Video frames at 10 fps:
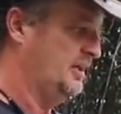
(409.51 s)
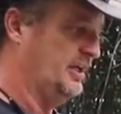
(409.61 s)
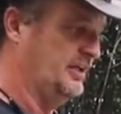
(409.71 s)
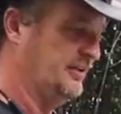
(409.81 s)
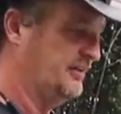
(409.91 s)

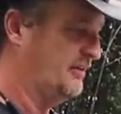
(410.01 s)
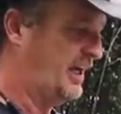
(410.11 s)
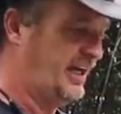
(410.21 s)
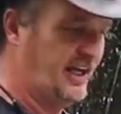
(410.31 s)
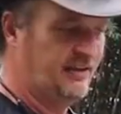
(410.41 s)
and
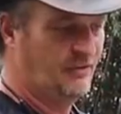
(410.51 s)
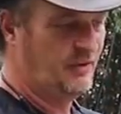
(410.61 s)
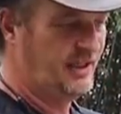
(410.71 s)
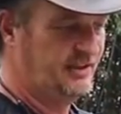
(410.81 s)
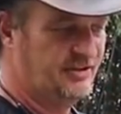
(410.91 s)
I had to
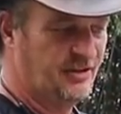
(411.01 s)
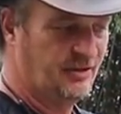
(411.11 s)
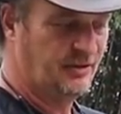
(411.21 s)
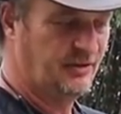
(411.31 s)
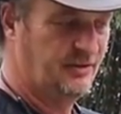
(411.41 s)
wait
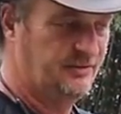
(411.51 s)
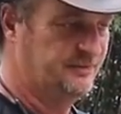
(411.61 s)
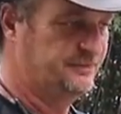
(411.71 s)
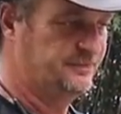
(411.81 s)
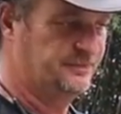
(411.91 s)
till
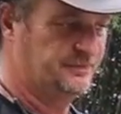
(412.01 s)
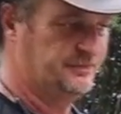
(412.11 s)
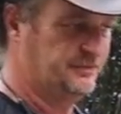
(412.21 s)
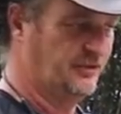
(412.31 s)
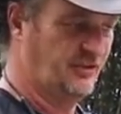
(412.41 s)

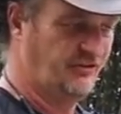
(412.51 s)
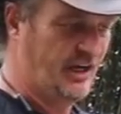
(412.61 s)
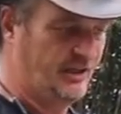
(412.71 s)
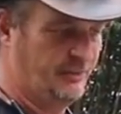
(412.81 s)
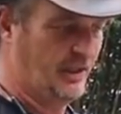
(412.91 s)
the
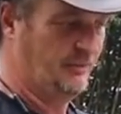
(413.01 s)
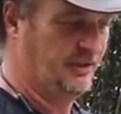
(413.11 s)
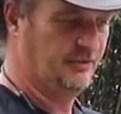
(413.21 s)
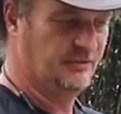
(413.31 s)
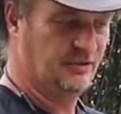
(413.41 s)
fire
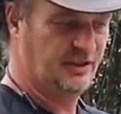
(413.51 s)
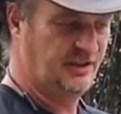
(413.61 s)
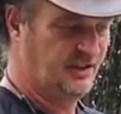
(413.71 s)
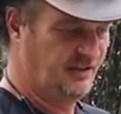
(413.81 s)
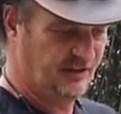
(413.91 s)
department would
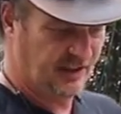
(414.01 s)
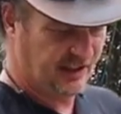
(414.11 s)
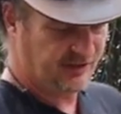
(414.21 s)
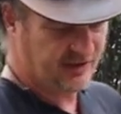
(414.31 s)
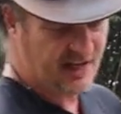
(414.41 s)
even
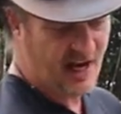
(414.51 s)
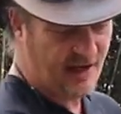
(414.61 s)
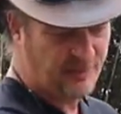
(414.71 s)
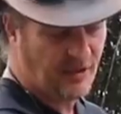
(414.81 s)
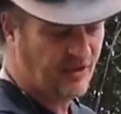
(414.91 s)
get the
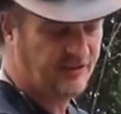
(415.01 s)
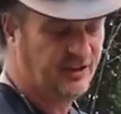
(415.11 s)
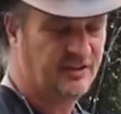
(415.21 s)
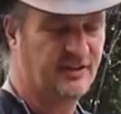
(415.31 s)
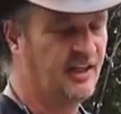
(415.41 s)
top off
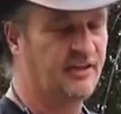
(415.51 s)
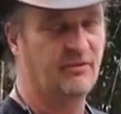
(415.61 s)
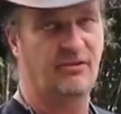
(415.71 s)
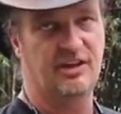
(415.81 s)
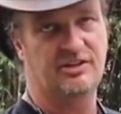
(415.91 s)
it, and they had
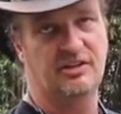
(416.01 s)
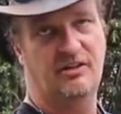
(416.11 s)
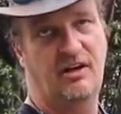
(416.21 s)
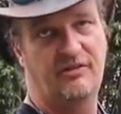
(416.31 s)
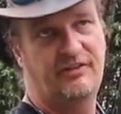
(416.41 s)
to wrench
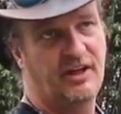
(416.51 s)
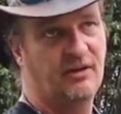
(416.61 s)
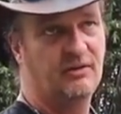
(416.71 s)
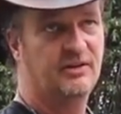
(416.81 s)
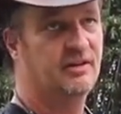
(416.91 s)
it off
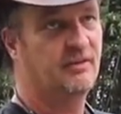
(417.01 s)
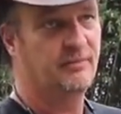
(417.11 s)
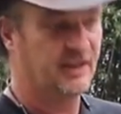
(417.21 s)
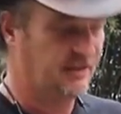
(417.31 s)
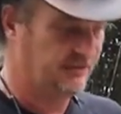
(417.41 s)
there with the
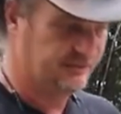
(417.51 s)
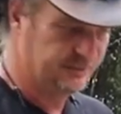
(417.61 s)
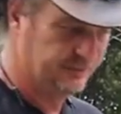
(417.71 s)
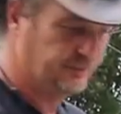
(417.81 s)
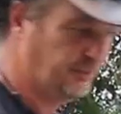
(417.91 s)
big
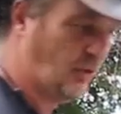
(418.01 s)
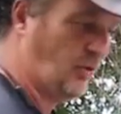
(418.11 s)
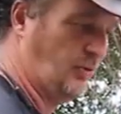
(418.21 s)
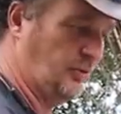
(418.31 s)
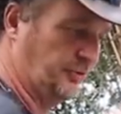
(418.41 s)

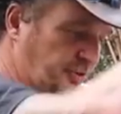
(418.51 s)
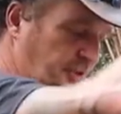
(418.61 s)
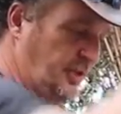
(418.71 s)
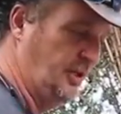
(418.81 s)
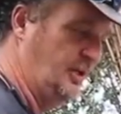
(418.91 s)
poles.
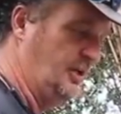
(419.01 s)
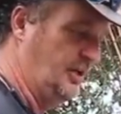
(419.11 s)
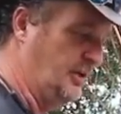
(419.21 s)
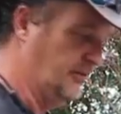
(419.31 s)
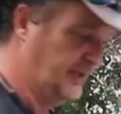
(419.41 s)

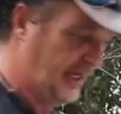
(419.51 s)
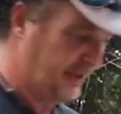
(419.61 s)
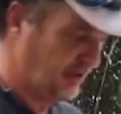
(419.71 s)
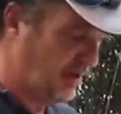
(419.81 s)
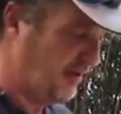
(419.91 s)
We got
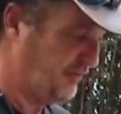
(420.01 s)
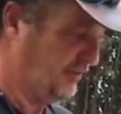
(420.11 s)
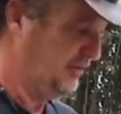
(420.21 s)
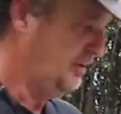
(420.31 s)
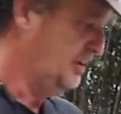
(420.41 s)
it off,
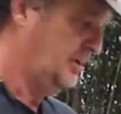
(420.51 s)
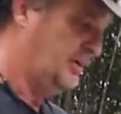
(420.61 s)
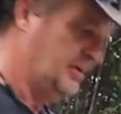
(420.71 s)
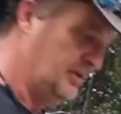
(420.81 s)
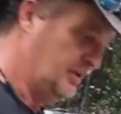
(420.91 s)
and
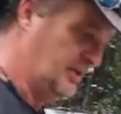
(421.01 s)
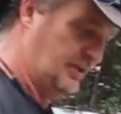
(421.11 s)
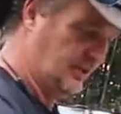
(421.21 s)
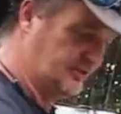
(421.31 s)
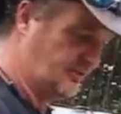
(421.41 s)

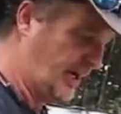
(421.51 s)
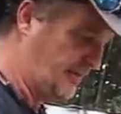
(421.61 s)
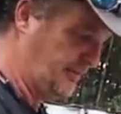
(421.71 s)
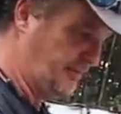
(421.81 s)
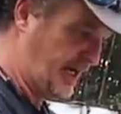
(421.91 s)
I was
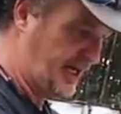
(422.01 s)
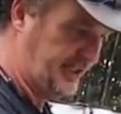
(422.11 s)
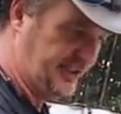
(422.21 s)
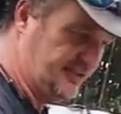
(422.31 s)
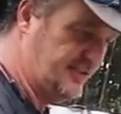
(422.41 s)
grabbing
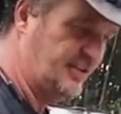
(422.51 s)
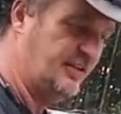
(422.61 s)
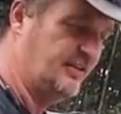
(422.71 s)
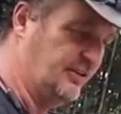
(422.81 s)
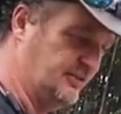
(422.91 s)
bodies.
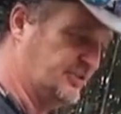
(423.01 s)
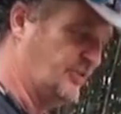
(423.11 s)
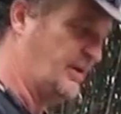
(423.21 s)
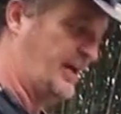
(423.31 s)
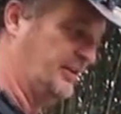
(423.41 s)
There was
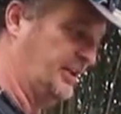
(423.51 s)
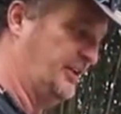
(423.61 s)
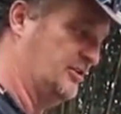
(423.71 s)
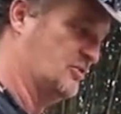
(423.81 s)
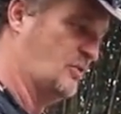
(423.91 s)
two
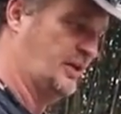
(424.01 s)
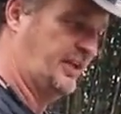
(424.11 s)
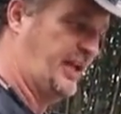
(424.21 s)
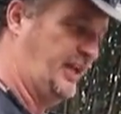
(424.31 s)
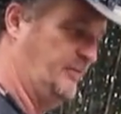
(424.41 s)
alligators, one
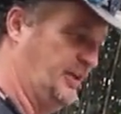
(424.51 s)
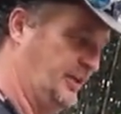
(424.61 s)
came,